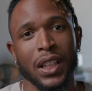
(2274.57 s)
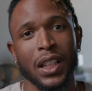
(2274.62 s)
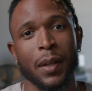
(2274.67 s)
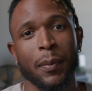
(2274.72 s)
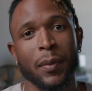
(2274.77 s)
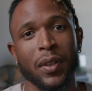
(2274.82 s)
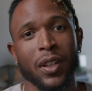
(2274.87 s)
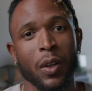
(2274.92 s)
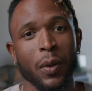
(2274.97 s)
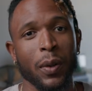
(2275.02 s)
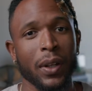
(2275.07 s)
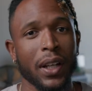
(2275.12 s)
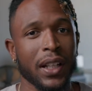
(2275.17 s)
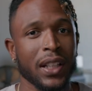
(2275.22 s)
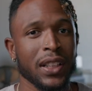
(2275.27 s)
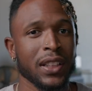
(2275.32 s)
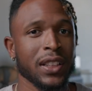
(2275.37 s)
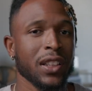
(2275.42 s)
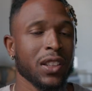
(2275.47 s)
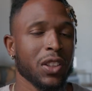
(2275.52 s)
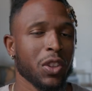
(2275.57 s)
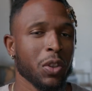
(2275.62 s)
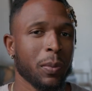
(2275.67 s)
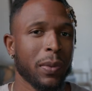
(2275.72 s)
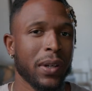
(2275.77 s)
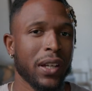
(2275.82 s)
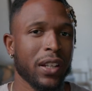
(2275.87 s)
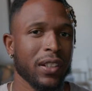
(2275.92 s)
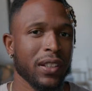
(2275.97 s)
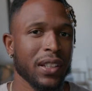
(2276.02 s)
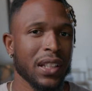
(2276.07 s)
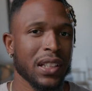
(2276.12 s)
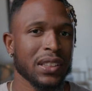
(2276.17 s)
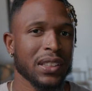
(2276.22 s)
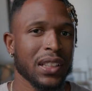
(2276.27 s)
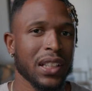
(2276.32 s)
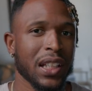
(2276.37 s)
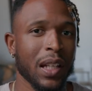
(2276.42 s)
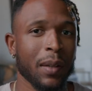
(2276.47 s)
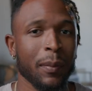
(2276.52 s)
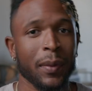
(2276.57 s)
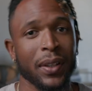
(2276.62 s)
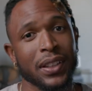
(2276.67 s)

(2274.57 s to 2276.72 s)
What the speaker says: Let me know what I could do better next time